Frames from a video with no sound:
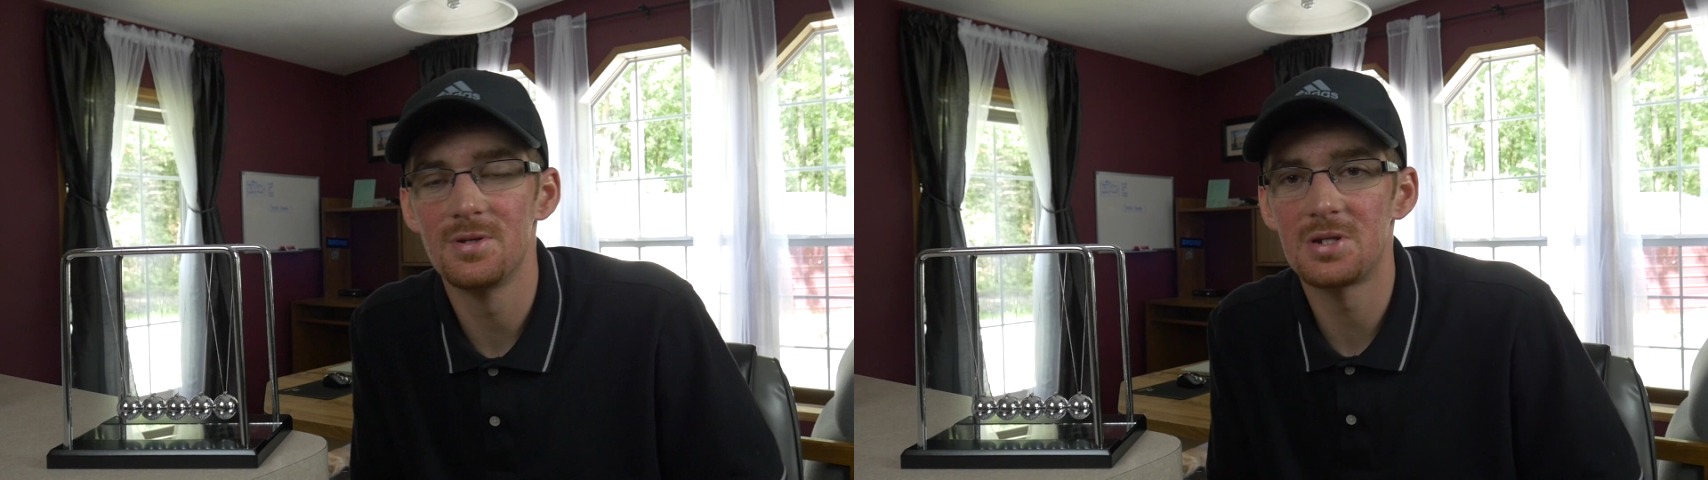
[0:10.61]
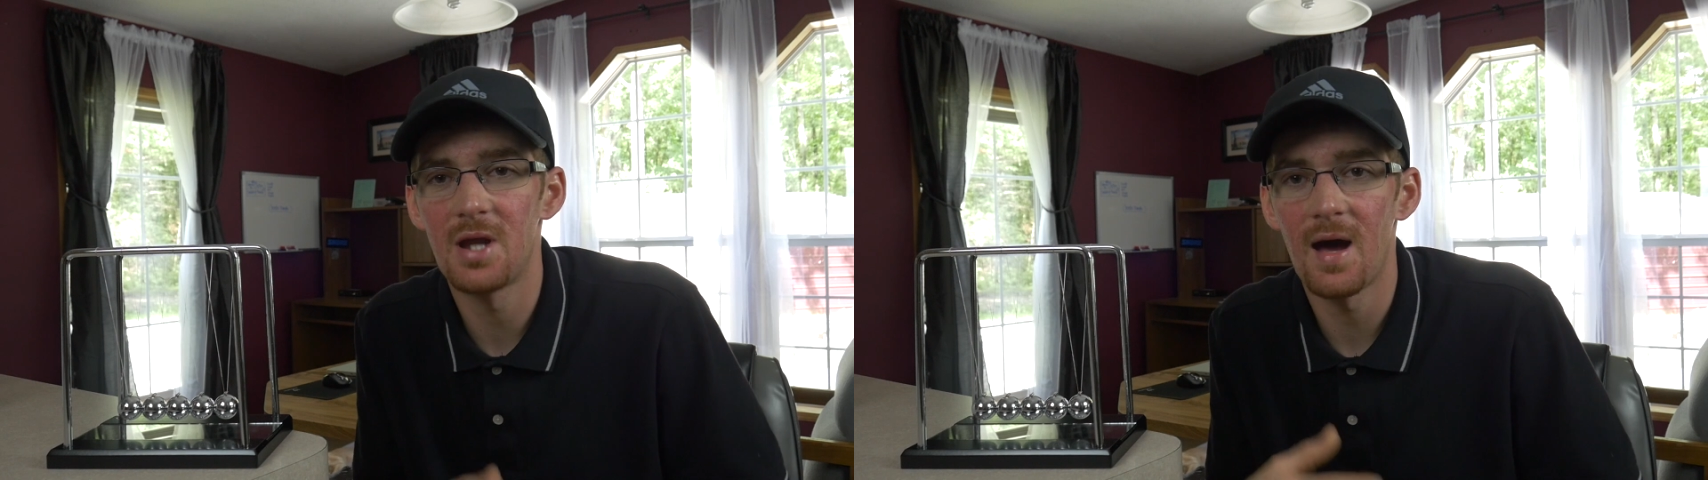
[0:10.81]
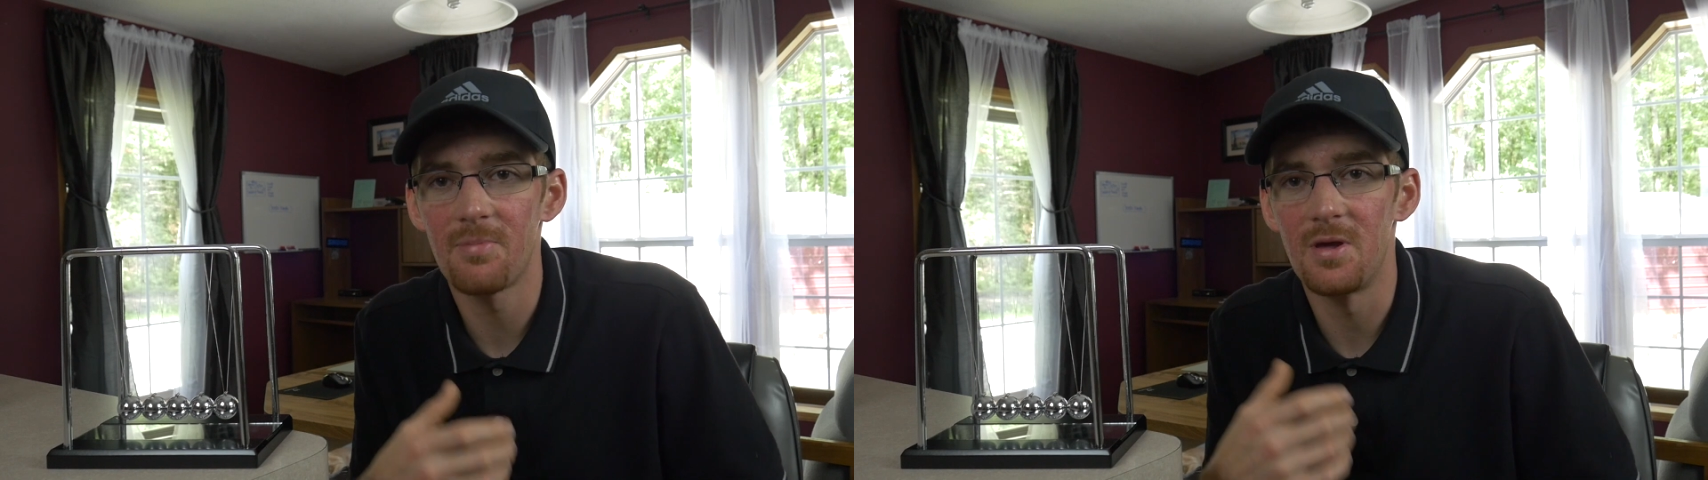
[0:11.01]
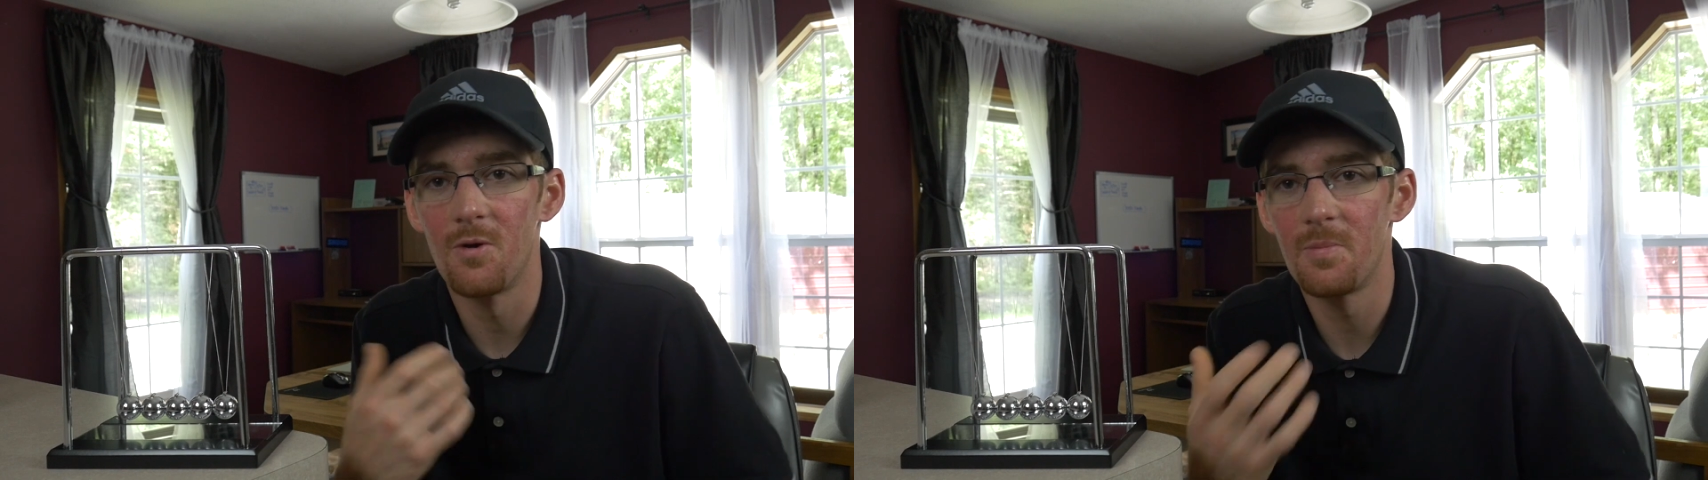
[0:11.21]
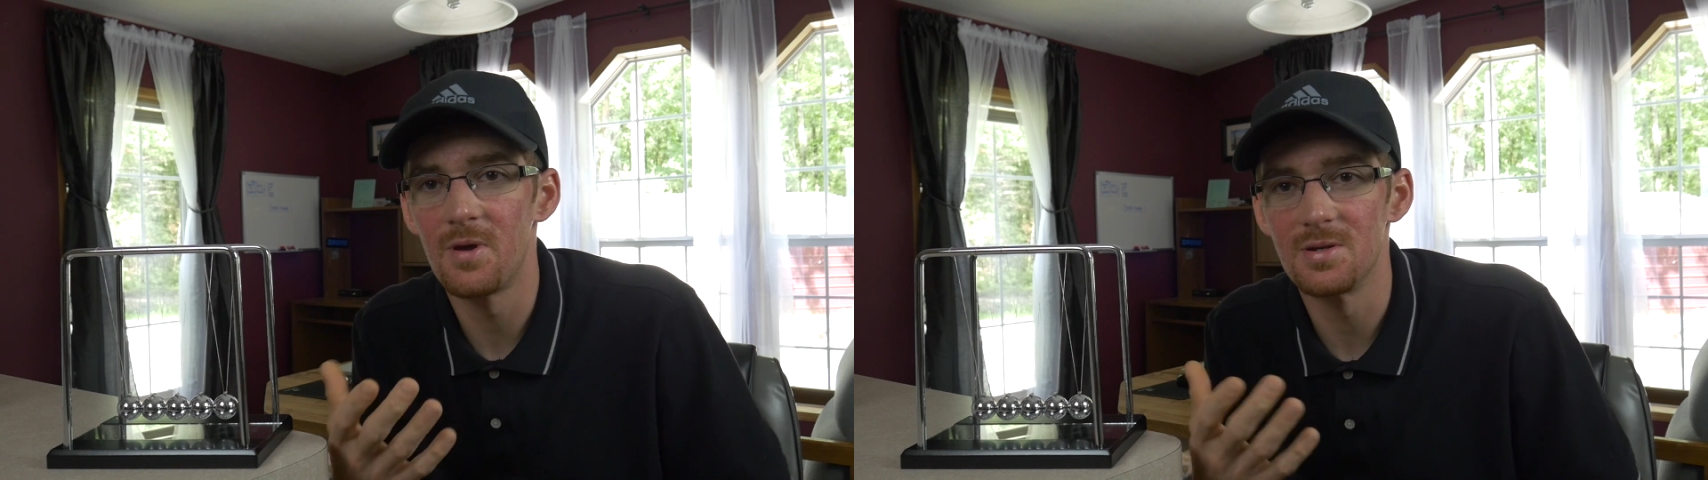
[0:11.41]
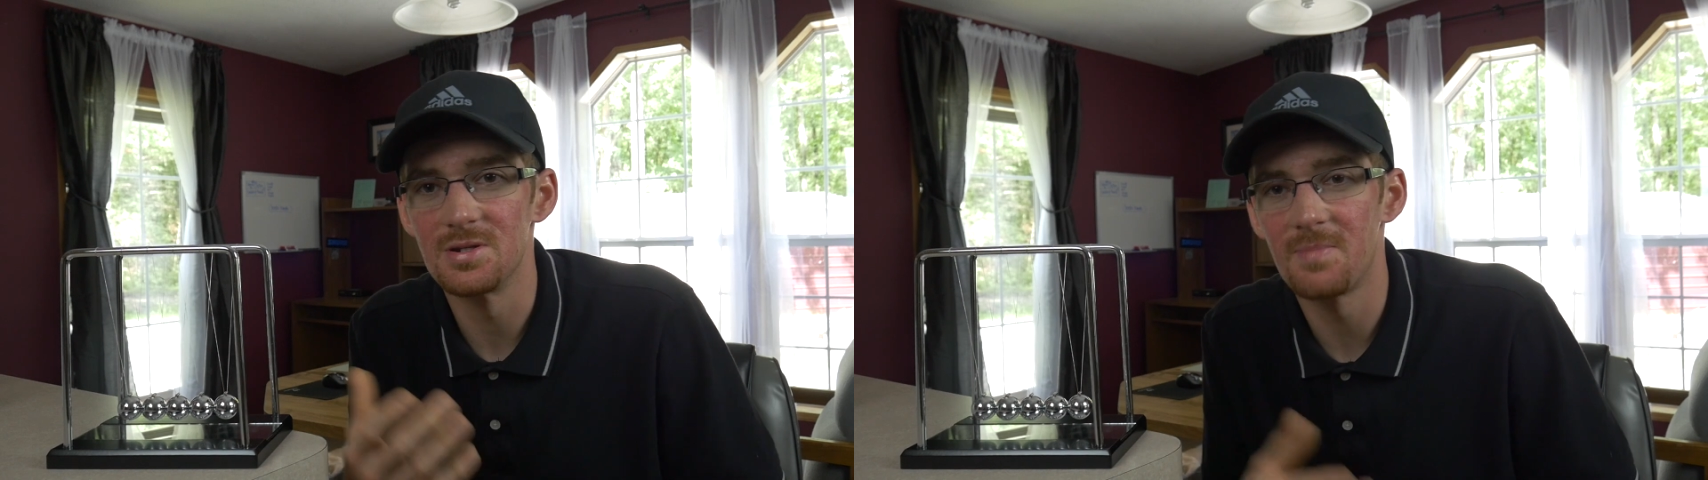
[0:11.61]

Stop the Opiate and